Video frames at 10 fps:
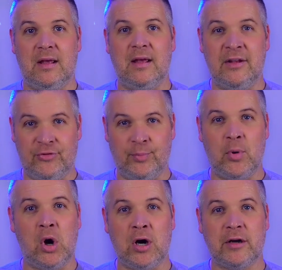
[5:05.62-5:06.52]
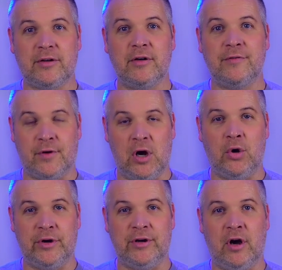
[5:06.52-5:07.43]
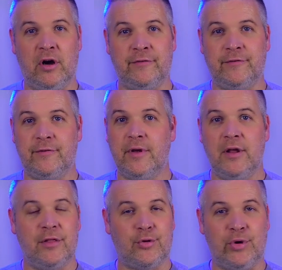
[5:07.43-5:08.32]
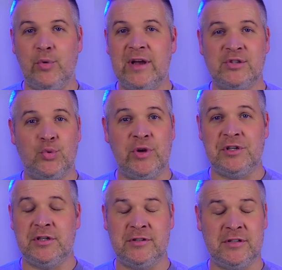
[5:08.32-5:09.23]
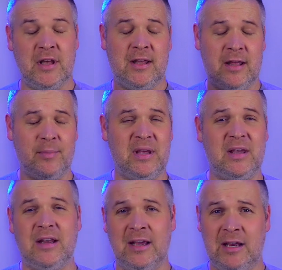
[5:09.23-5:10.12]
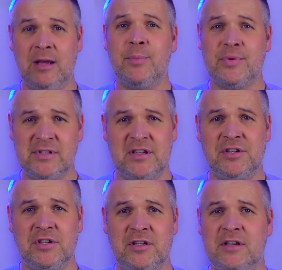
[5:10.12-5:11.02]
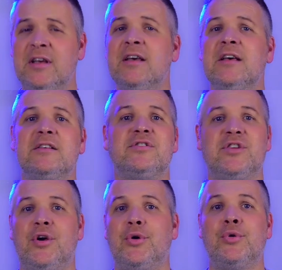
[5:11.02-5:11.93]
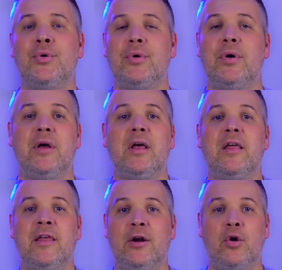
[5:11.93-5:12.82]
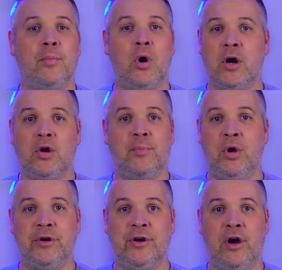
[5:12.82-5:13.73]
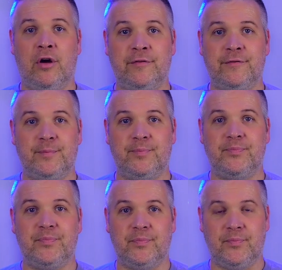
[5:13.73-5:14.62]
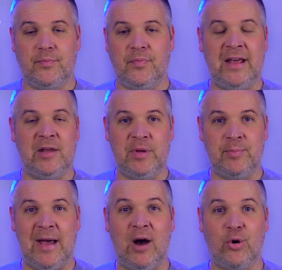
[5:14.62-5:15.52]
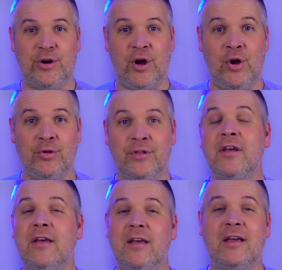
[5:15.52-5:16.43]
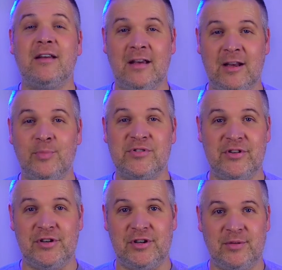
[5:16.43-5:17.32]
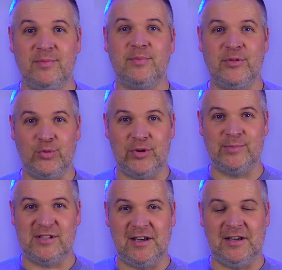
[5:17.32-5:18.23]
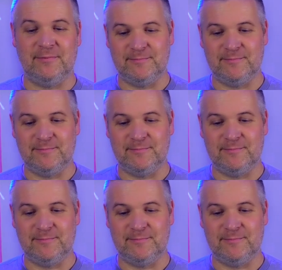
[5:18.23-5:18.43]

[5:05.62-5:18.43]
It's marked for on and off. Three-way switches can be in any position, so they don't mark them on and off. They can be powered on in any position, is what I'm saying.